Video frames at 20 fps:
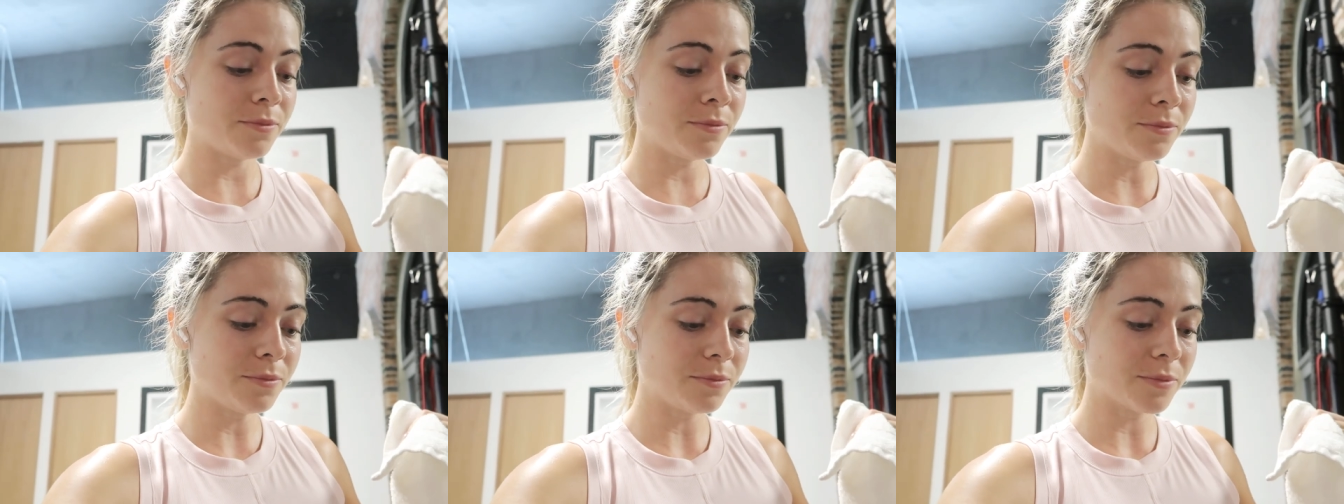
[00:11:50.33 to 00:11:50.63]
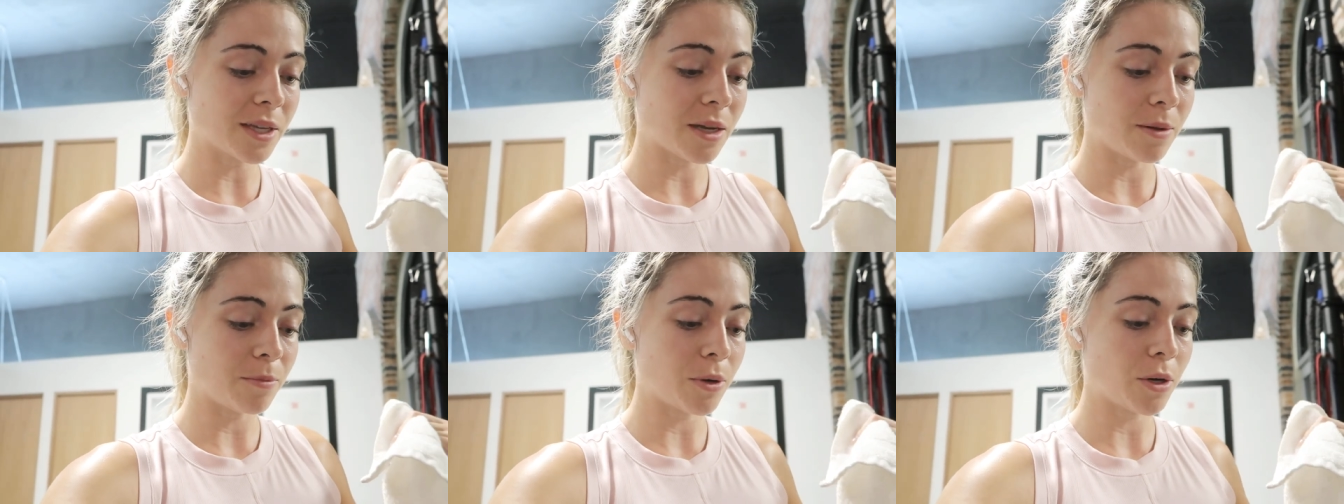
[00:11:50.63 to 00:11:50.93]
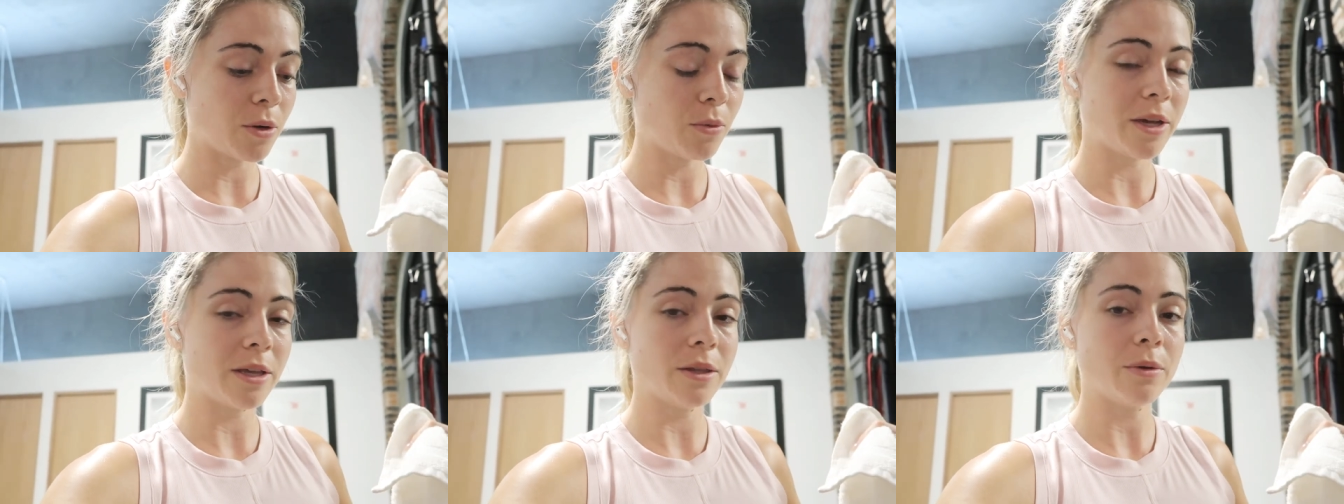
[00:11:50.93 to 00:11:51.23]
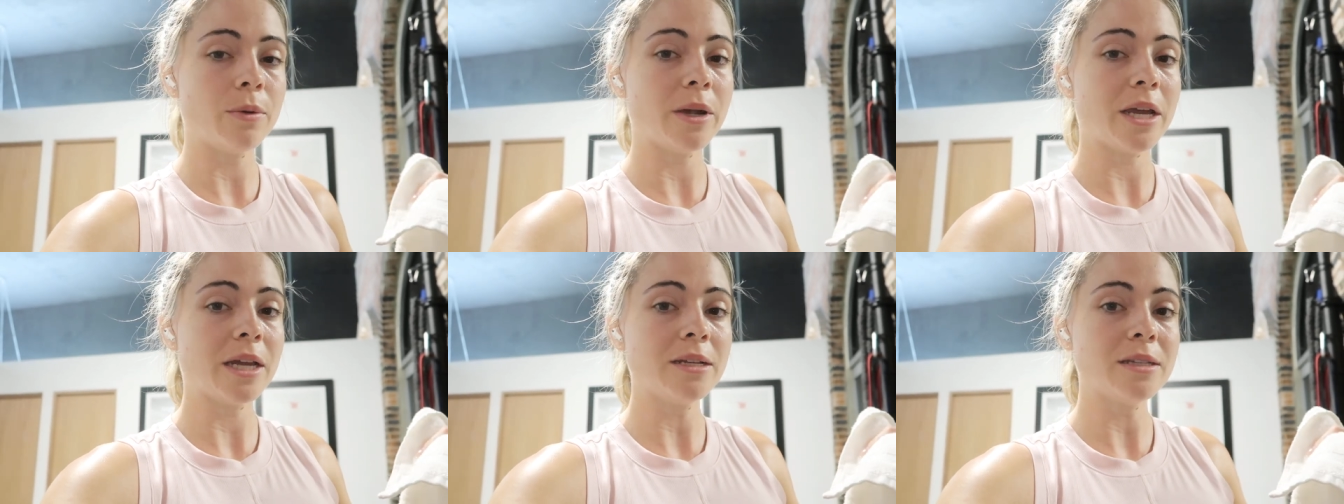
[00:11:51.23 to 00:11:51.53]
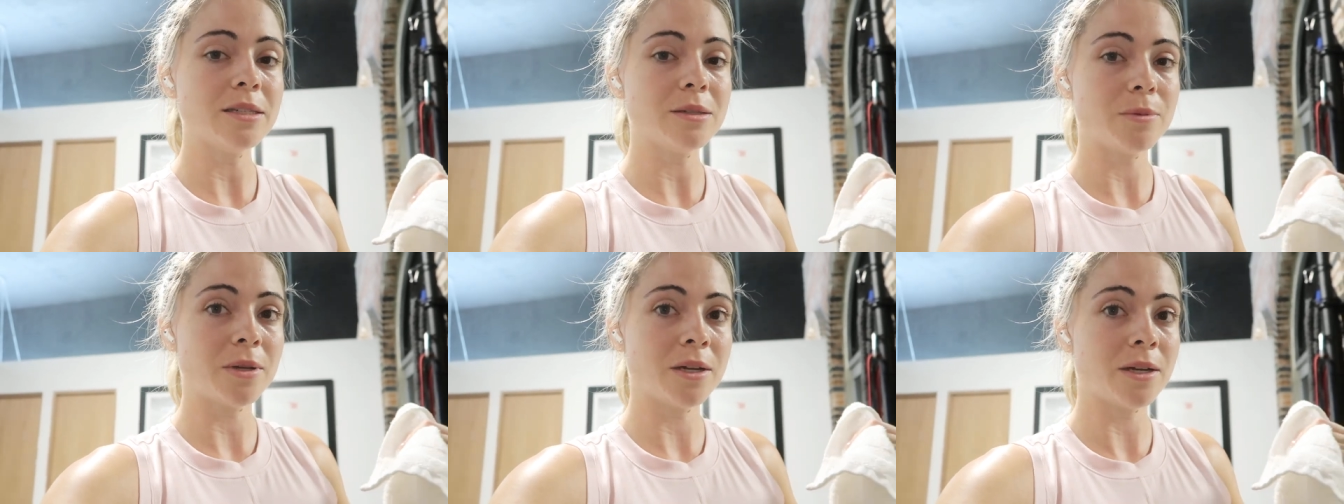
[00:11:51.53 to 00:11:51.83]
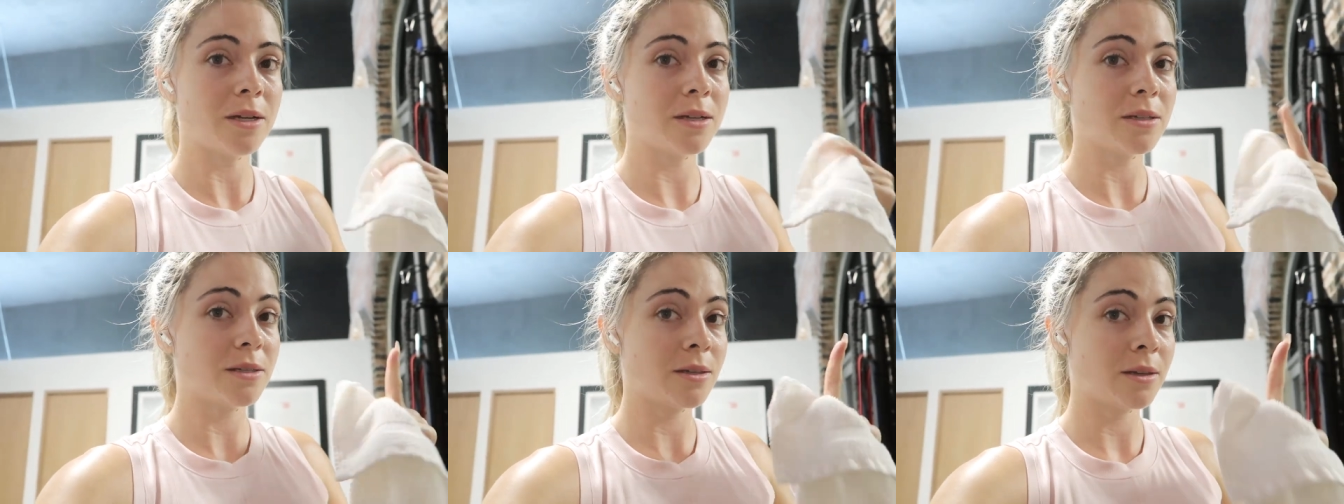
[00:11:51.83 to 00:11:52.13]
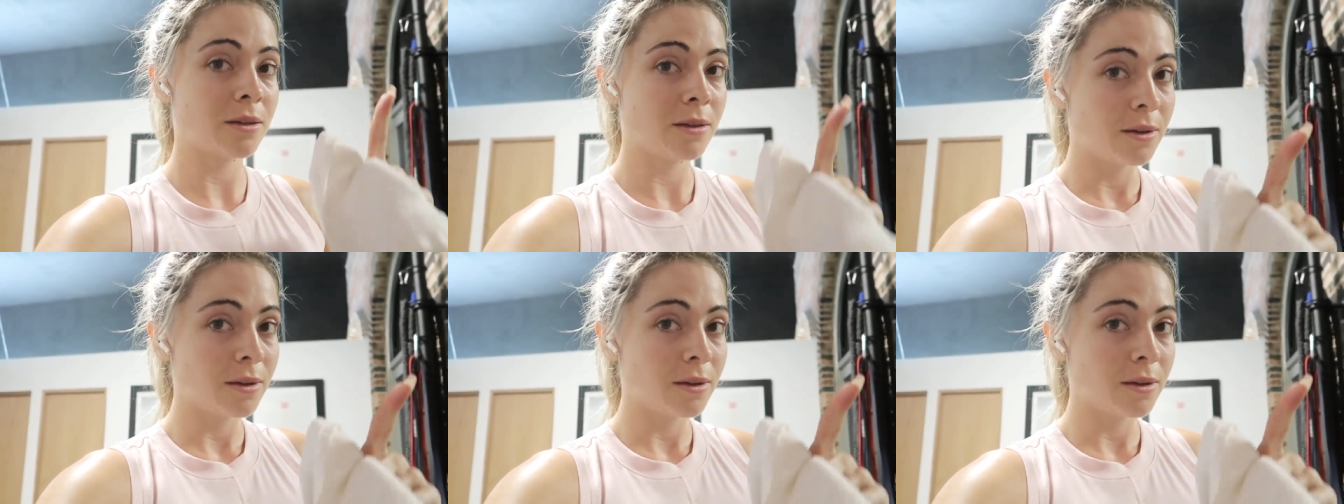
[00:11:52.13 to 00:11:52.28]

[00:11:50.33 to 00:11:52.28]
I'm gonna put away the weights because